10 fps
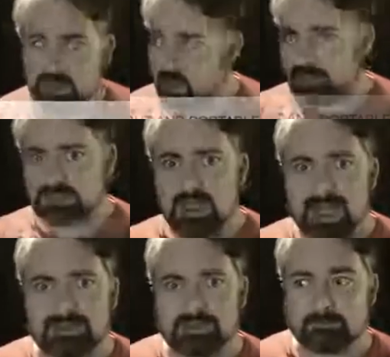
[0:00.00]
No, it's
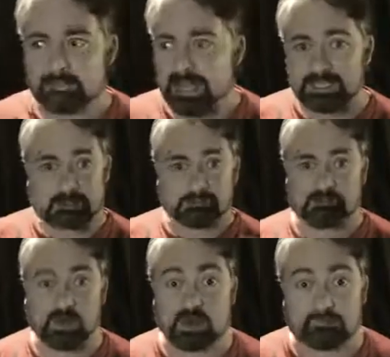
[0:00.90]
not. It's
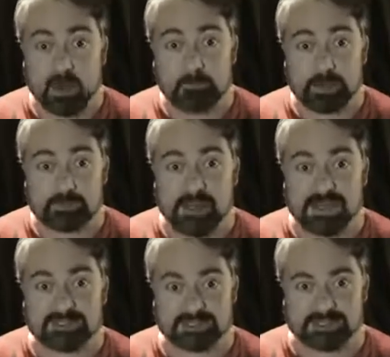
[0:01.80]
full of
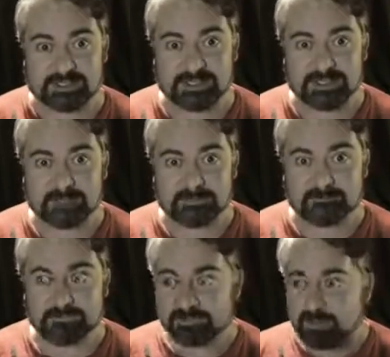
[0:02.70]
compromises.
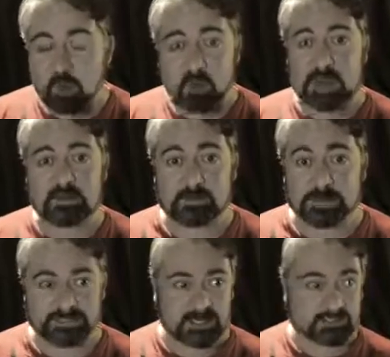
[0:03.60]
They're all over the
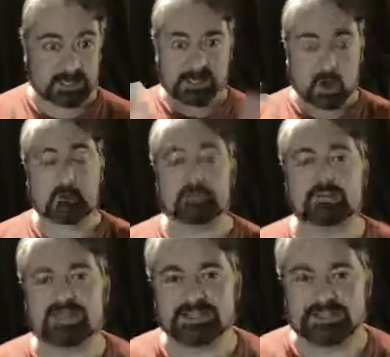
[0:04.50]
place. It's a
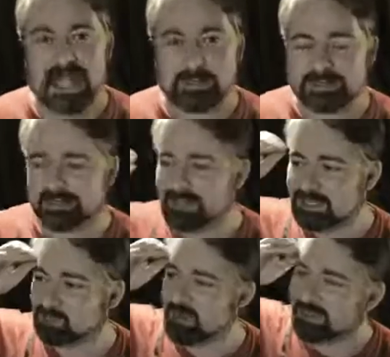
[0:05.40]
compromised tablet, and
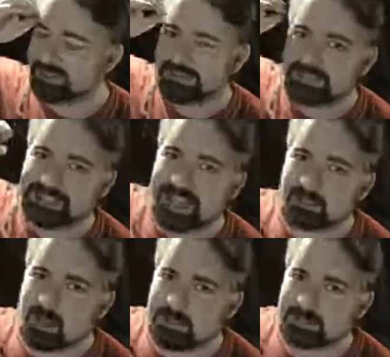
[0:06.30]
that's why I don't
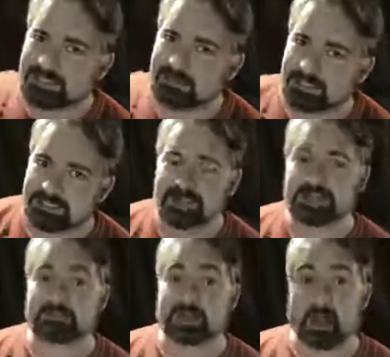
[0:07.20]
get why people are so
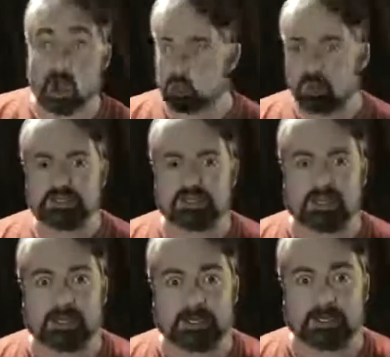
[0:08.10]
excited about it. I wanted
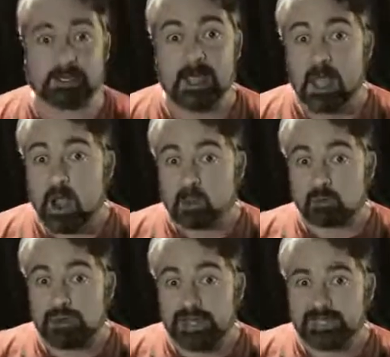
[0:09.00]
to like it. I
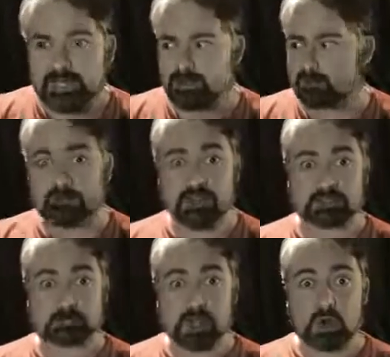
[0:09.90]
really did. The
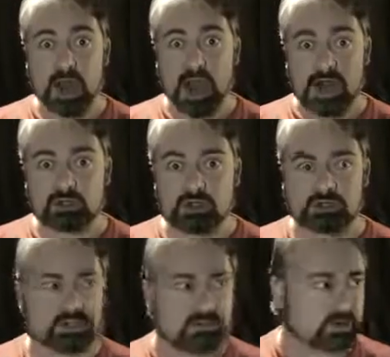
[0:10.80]
first pure
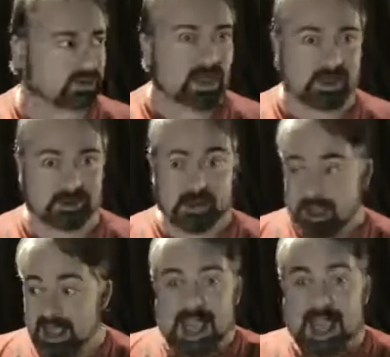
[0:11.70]
Android 7-inch tablet.
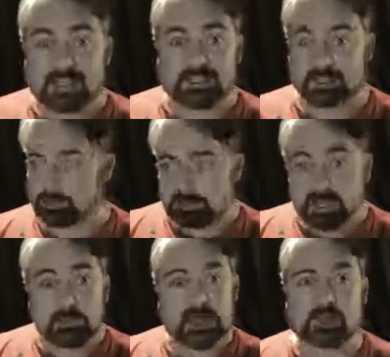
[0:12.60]
Excellent.
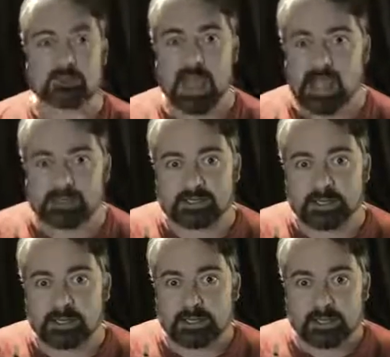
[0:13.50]
Tell me all about it.